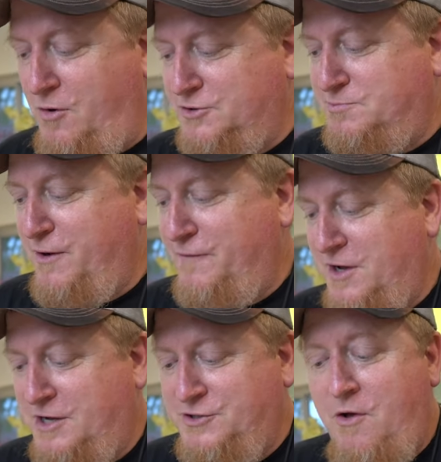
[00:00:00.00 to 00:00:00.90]
Always
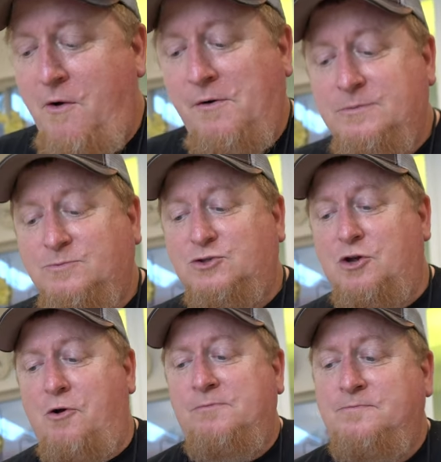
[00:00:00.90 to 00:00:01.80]
perfect, guys.
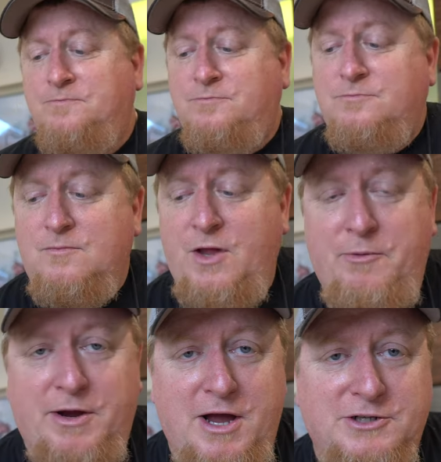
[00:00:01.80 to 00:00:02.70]
So,
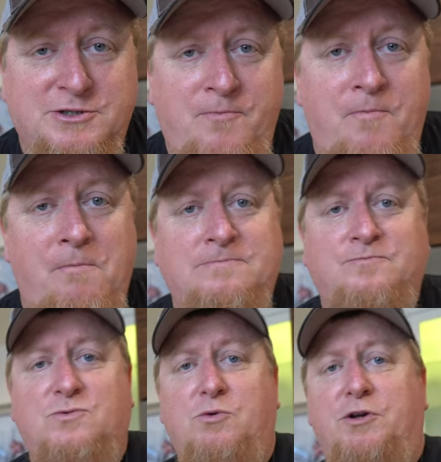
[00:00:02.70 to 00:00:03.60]
anyway, guys,
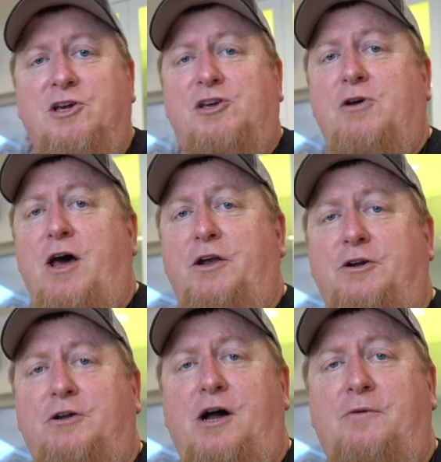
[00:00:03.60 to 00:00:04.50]
we're gonna kick you out of
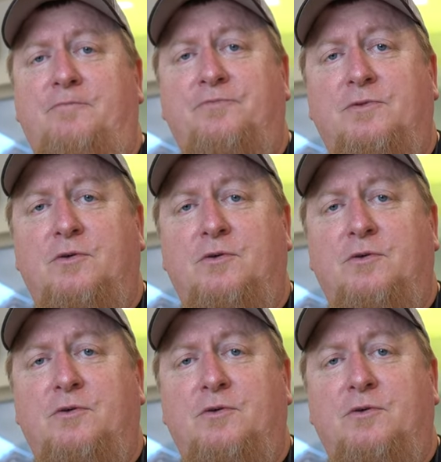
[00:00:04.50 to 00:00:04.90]
here now.